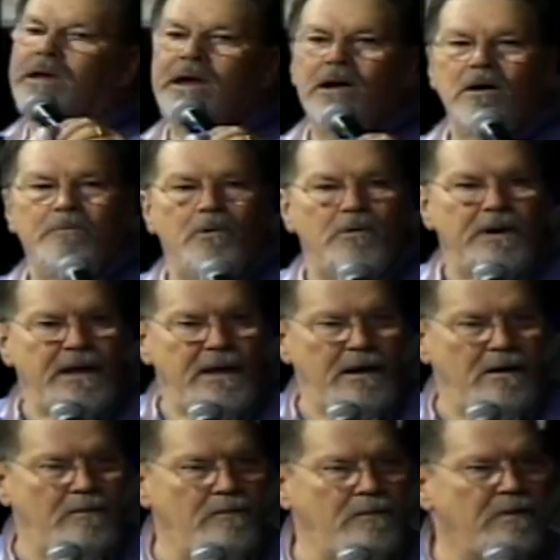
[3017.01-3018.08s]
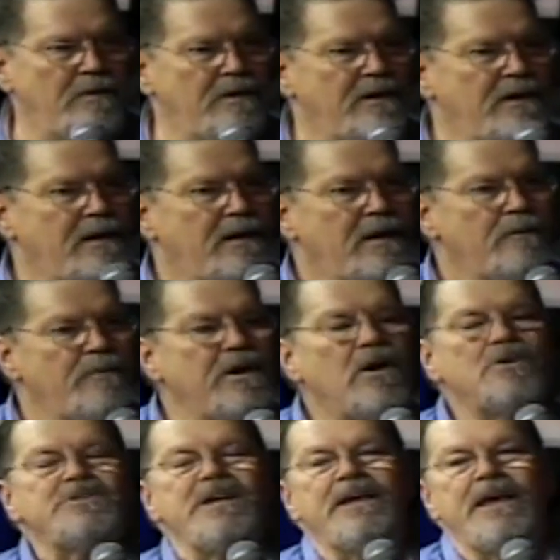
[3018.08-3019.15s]
care upon Him
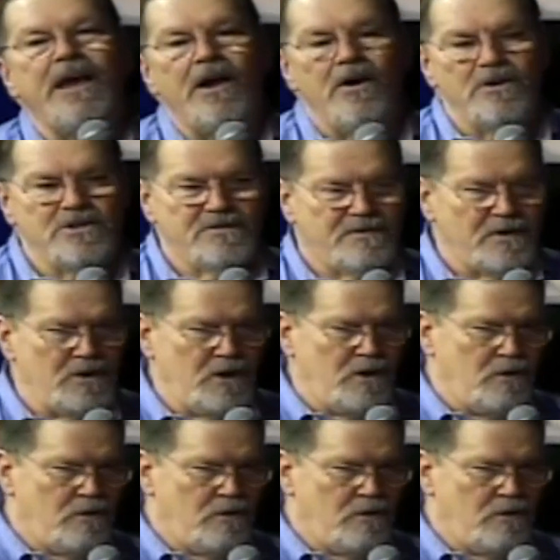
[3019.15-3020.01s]
because He cares for you.